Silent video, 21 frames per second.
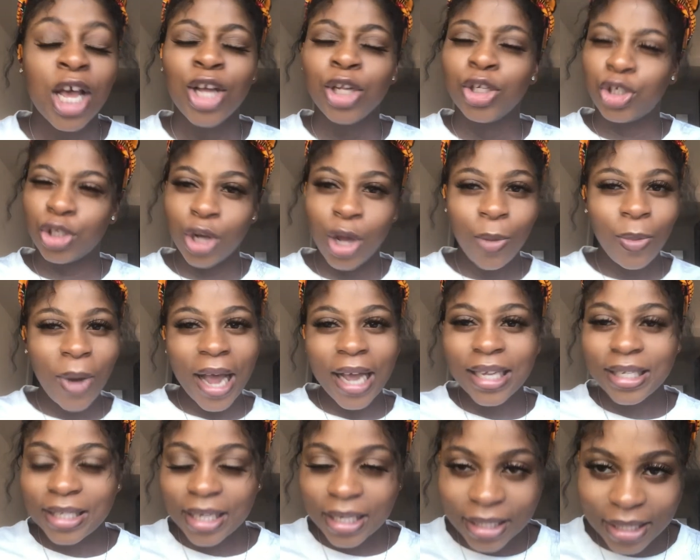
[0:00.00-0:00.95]
Do you know why
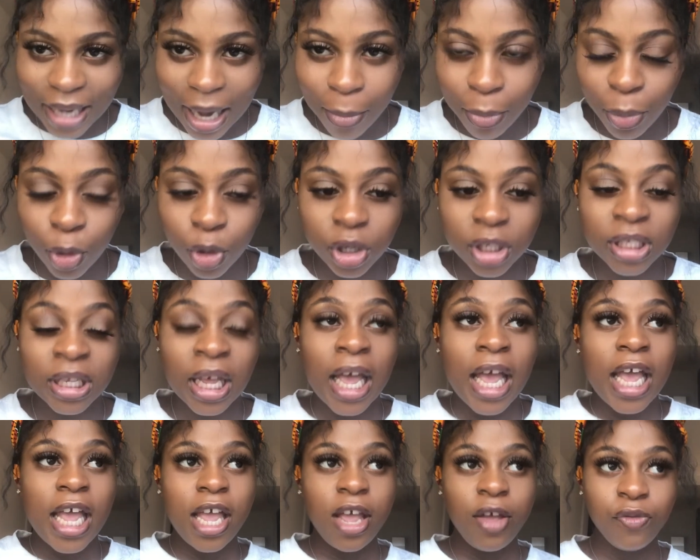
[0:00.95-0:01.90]
it says that? Because
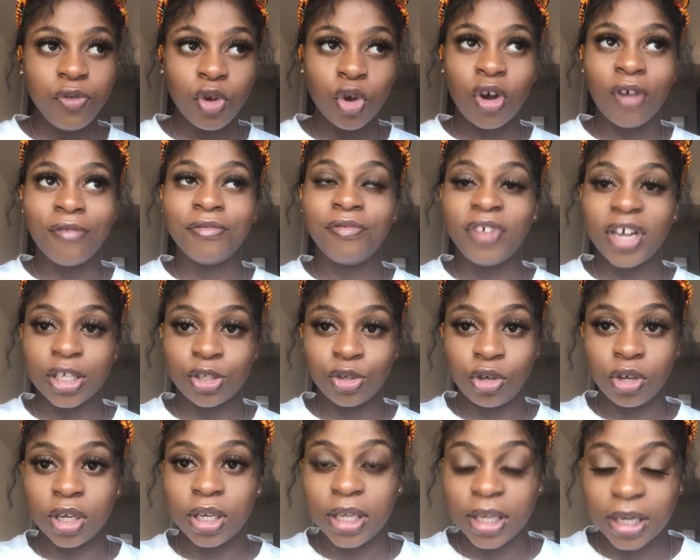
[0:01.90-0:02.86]
if you confess
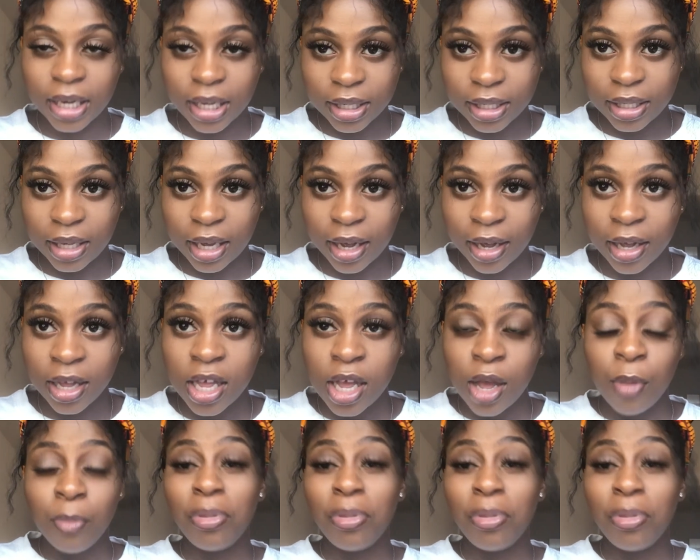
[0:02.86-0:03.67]
godliness, yeah,